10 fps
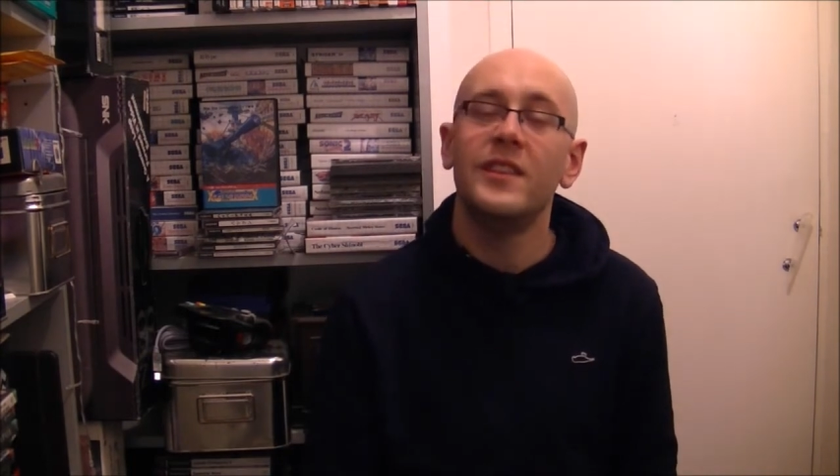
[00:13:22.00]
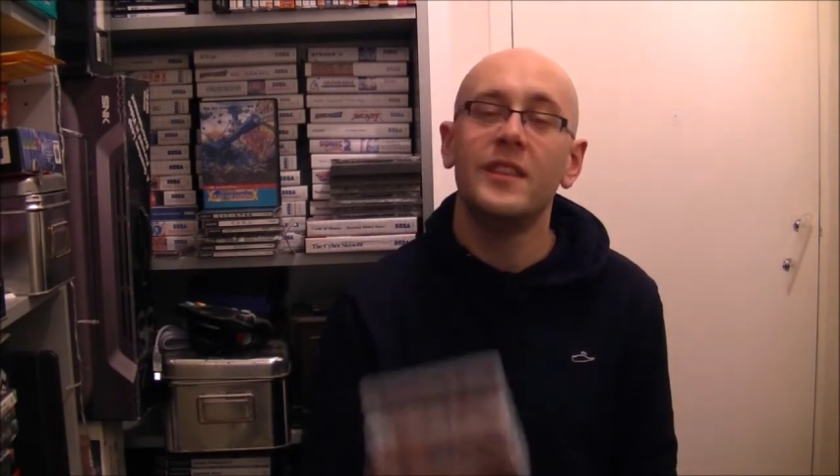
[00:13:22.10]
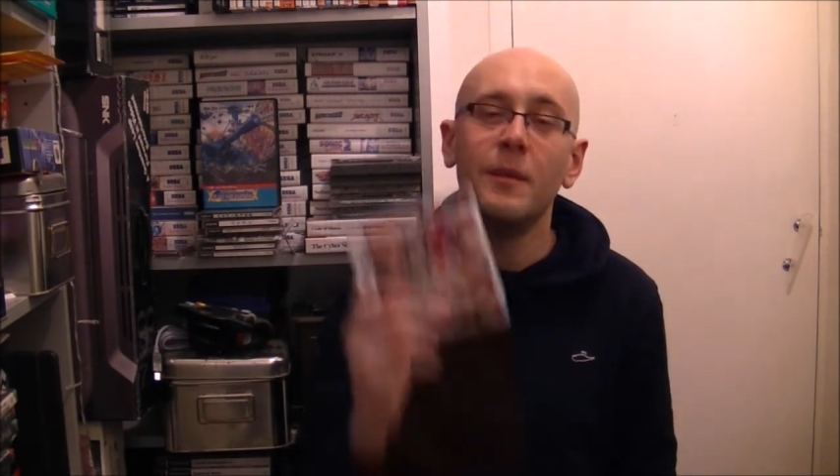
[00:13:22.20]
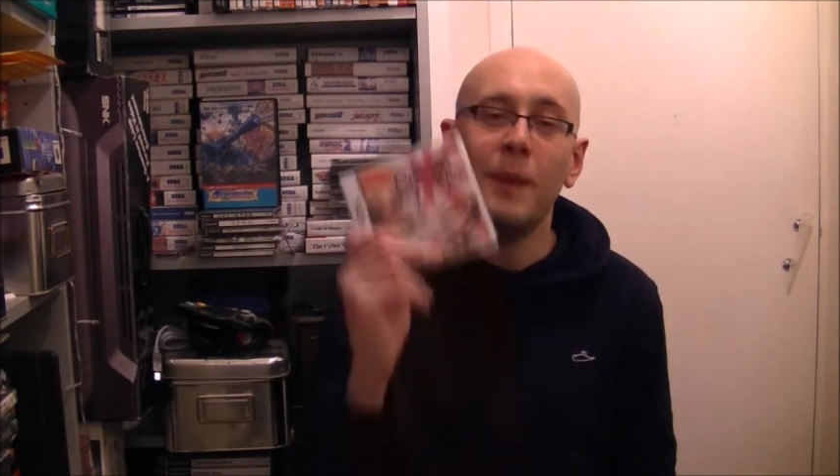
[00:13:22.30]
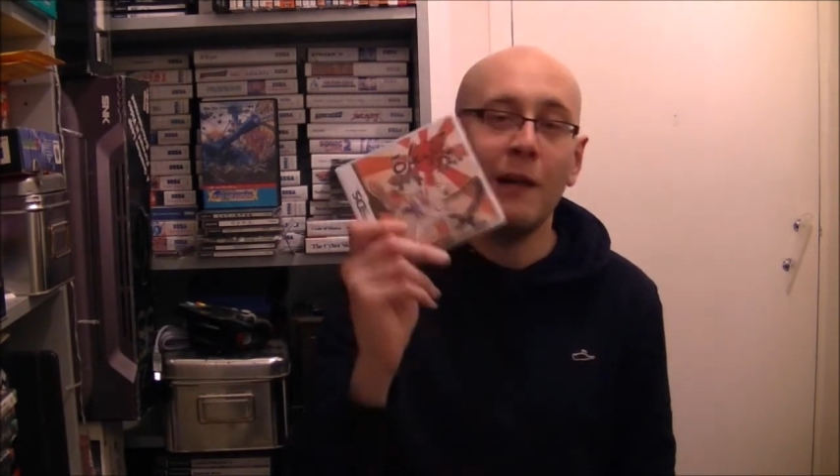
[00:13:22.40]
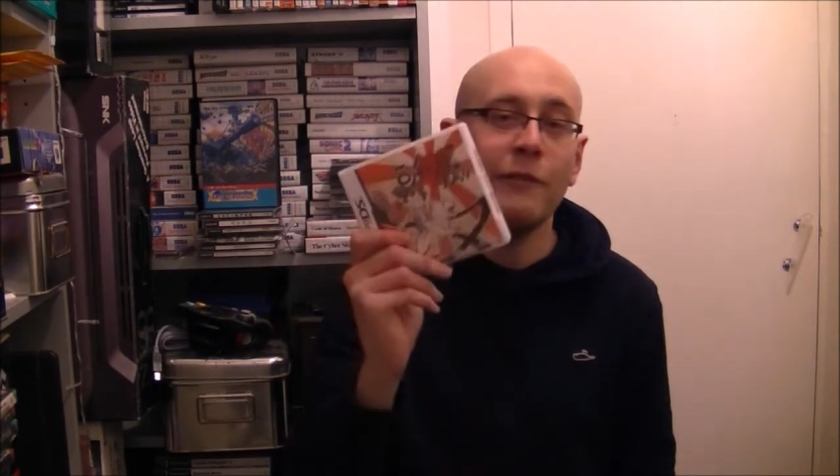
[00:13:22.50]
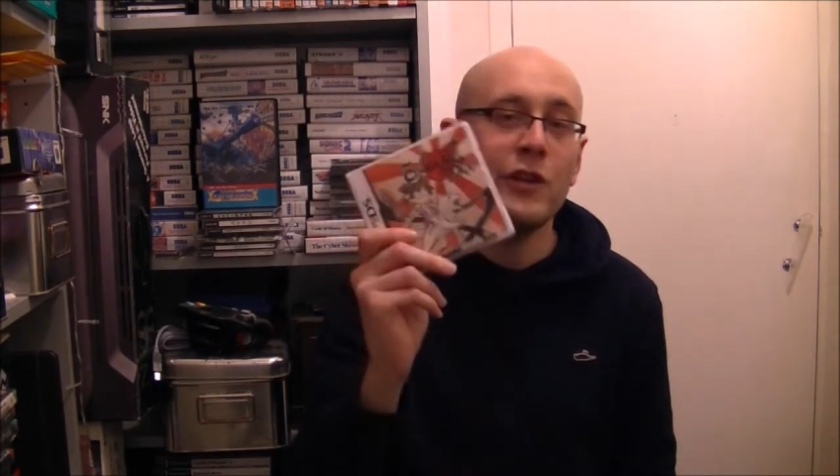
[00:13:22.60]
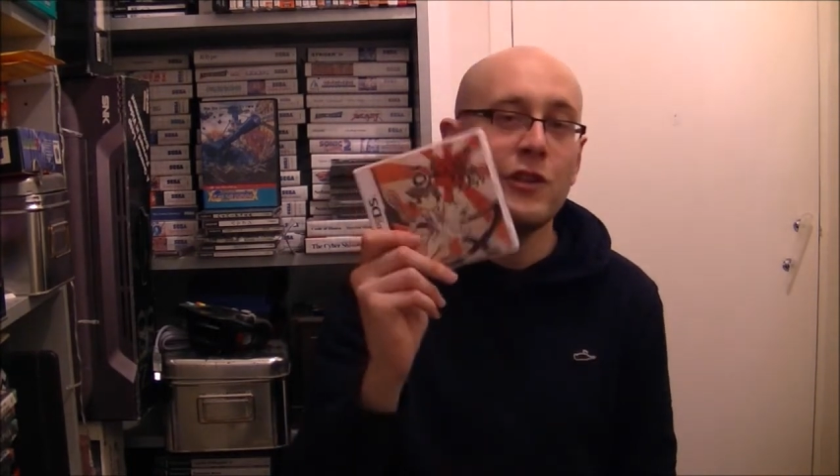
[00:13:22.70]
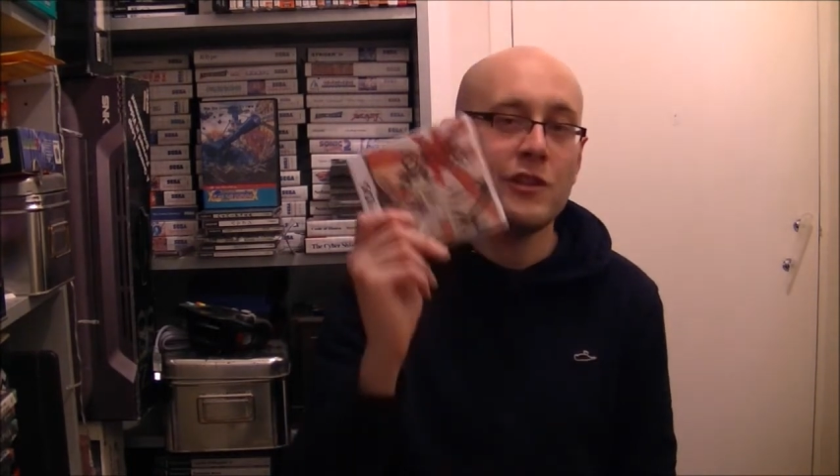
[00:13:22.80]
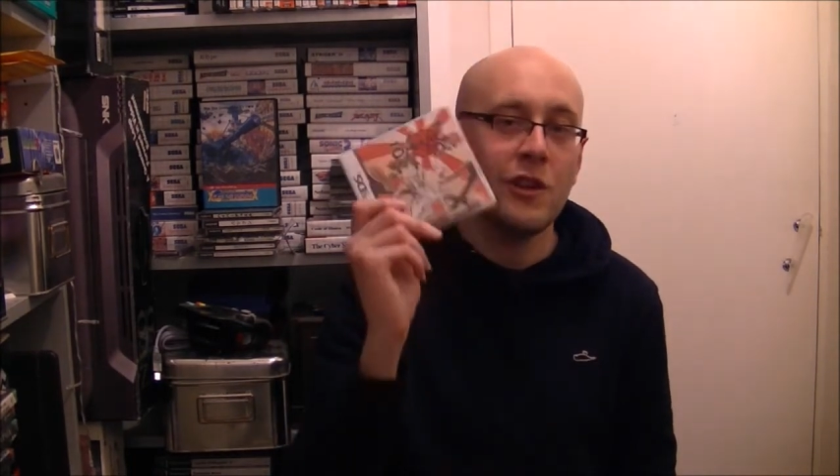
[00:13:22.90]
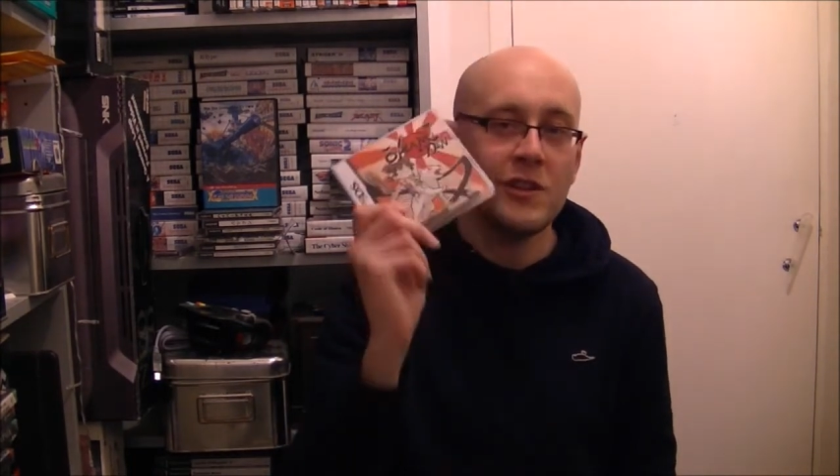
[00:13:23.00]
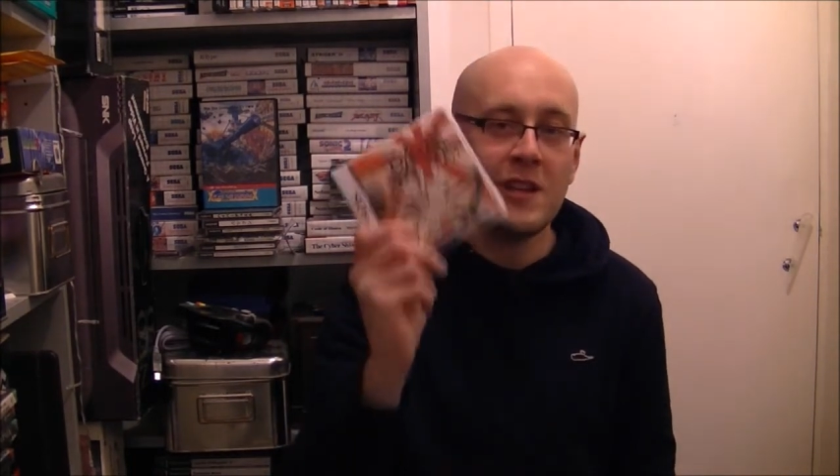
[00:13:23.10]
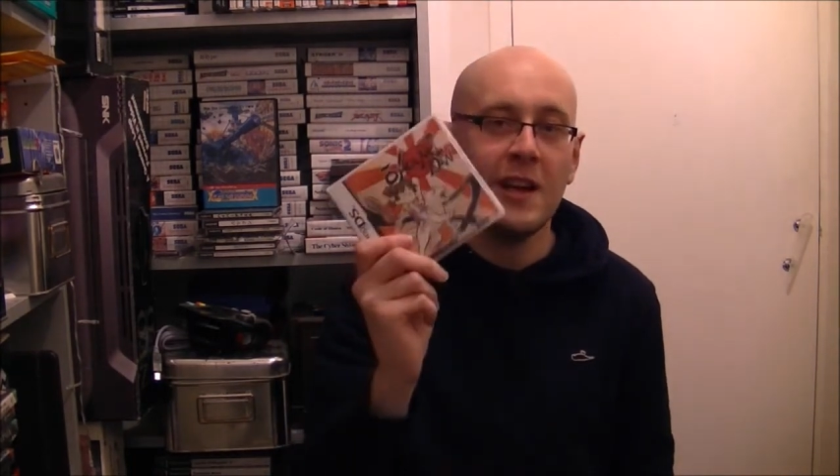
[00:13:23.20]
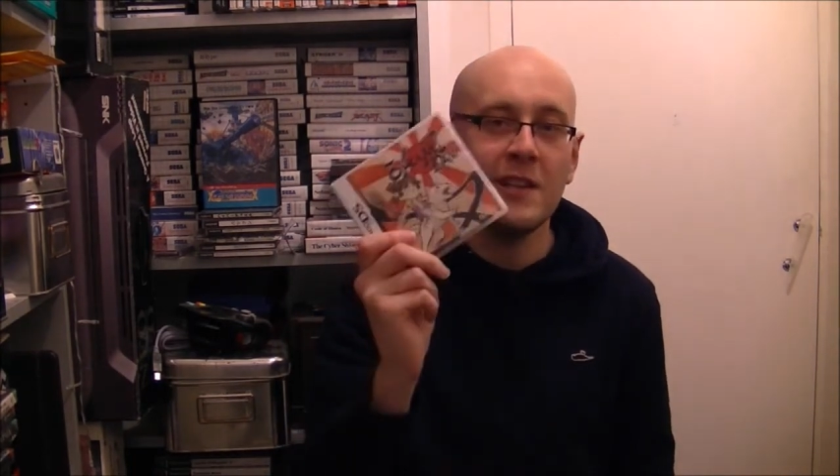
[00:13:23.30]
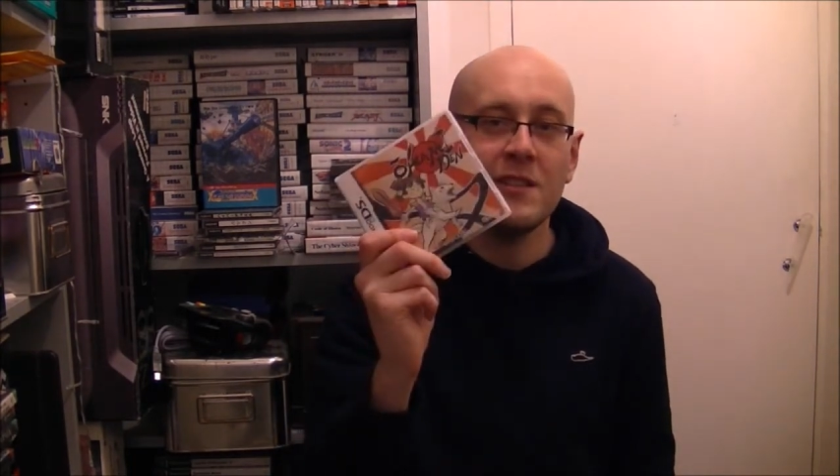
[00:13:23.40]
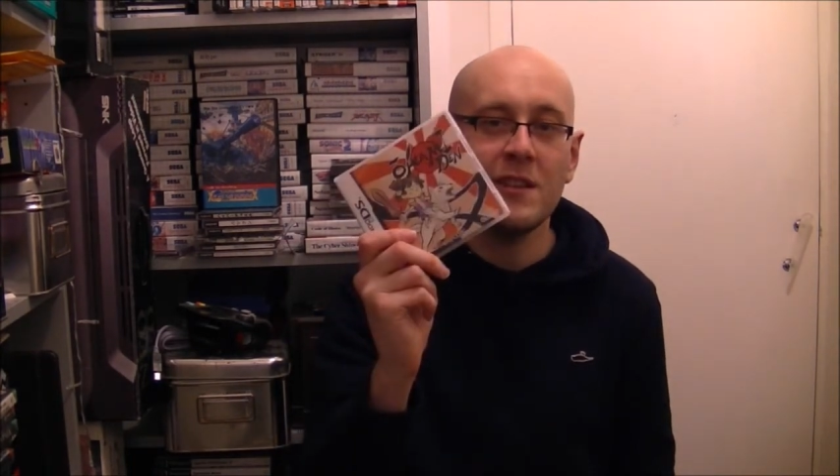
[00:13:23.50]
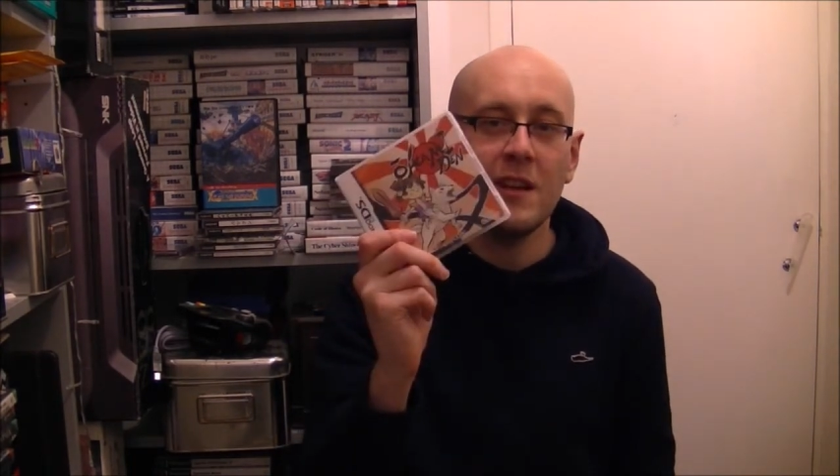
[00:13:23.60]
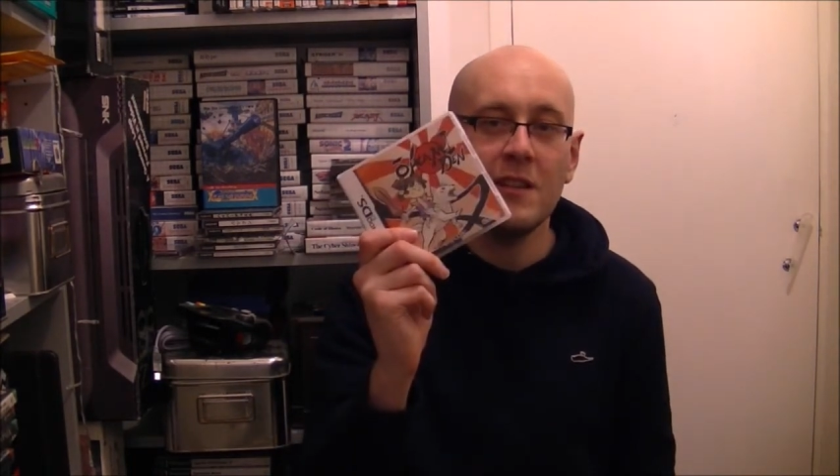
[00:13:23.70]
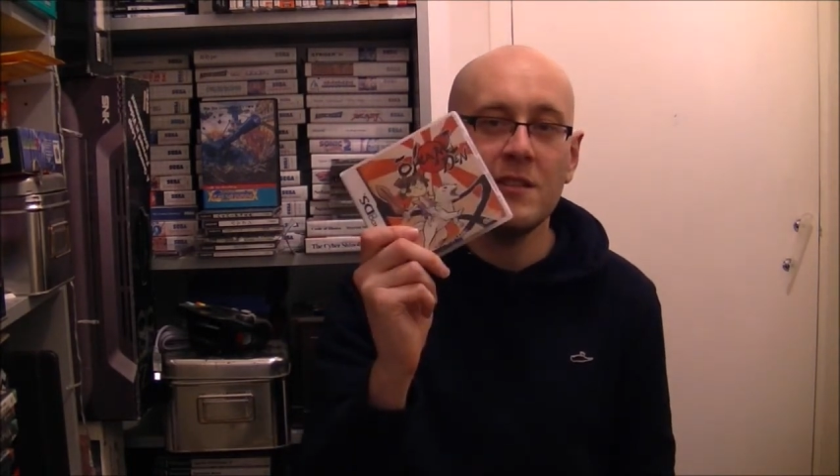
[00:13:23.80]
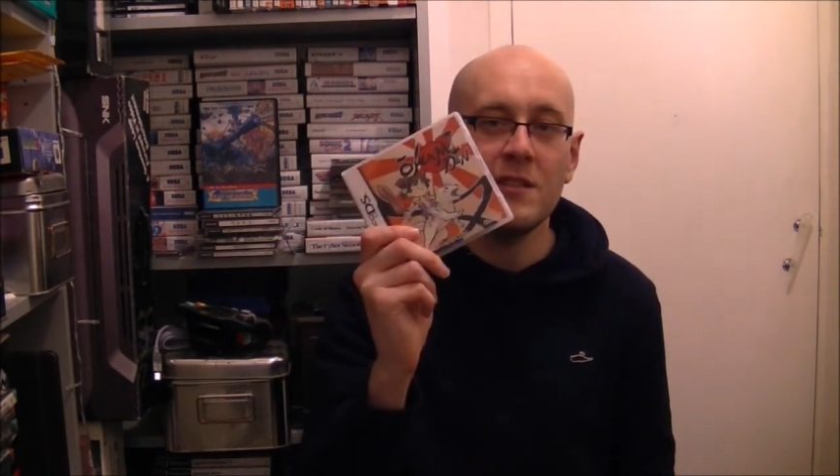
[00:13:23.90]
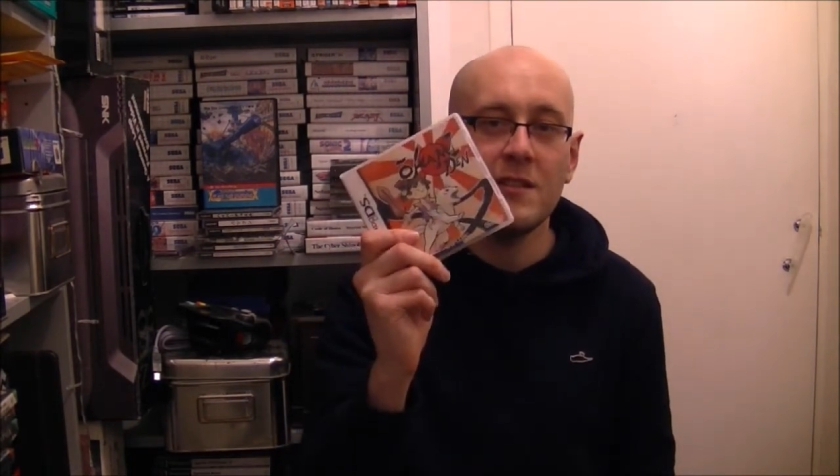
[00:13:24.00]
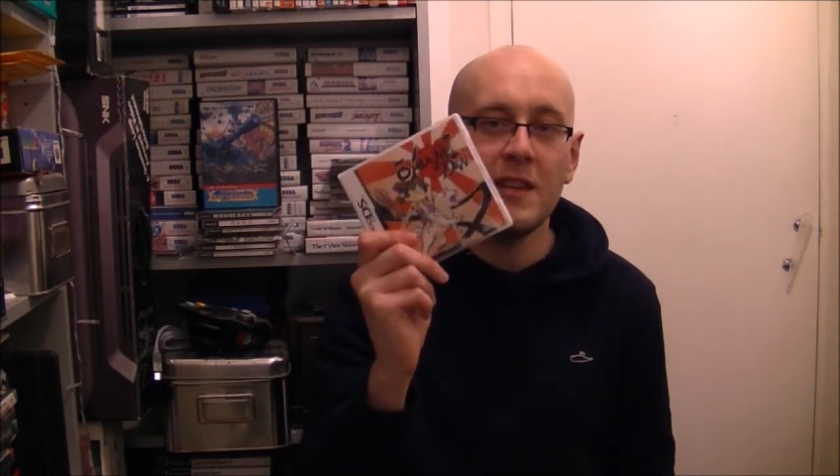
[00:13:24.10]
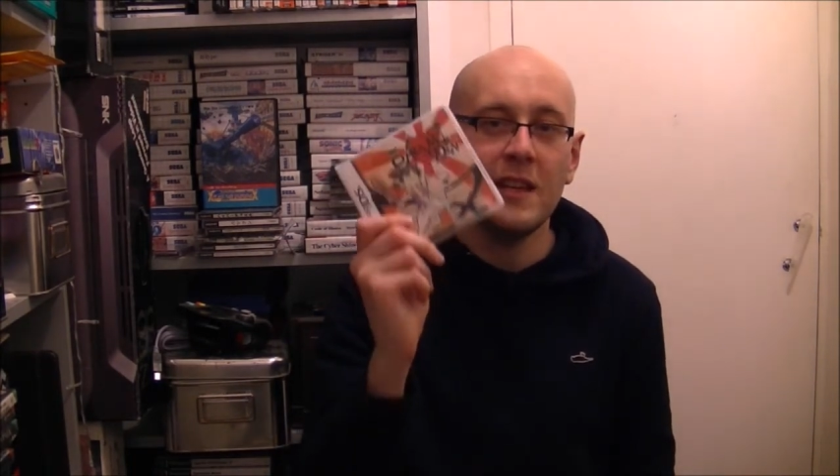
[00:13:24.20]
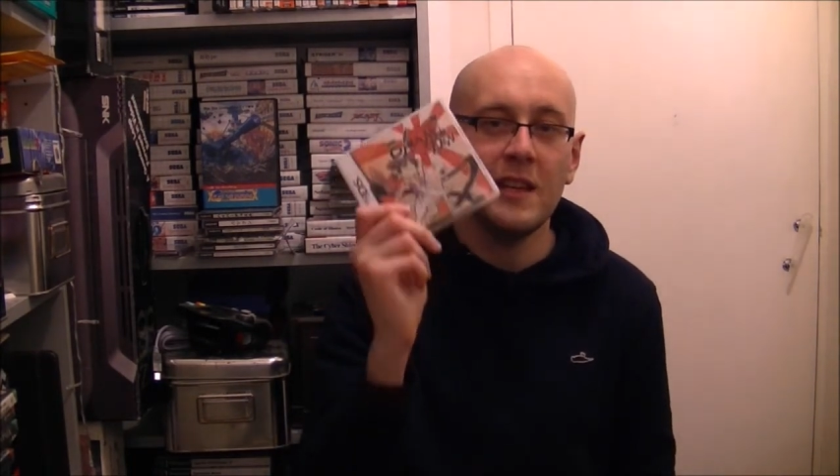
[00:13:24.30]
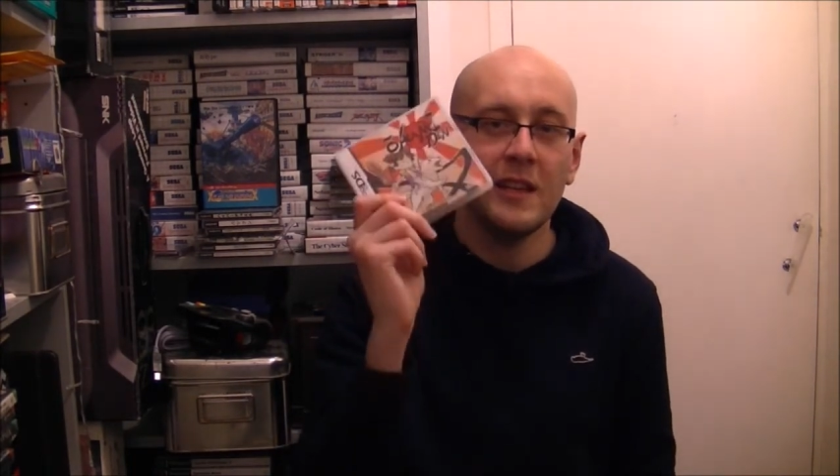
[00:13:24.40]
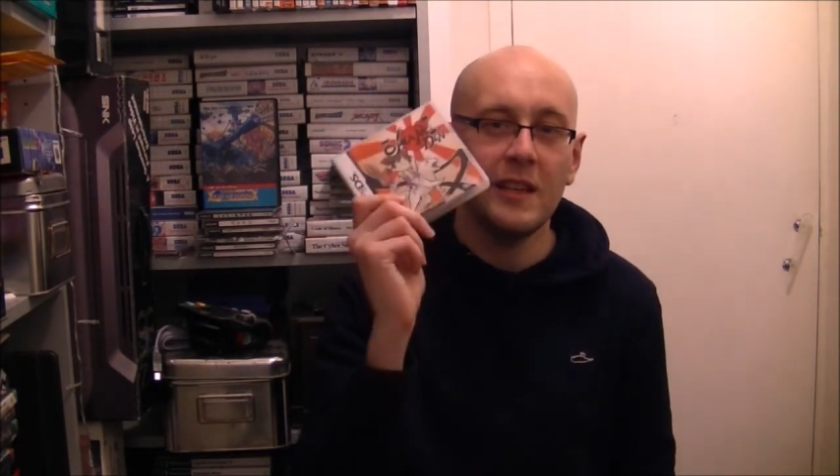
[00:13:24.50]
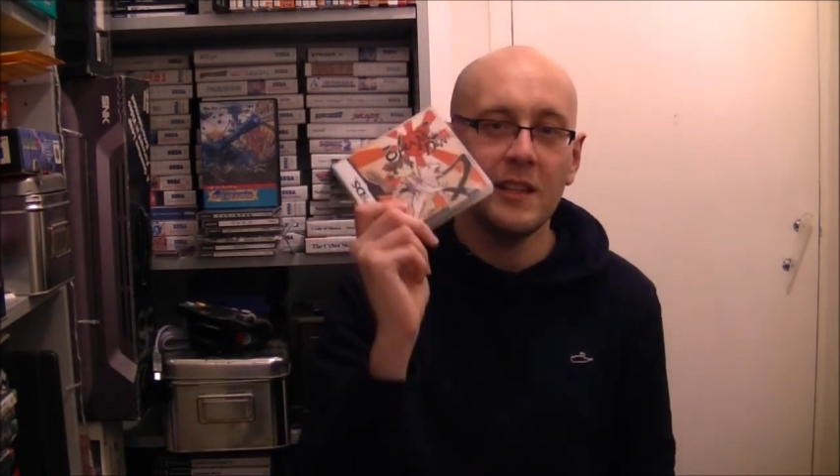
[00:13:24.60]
The PAL version's not as nice as the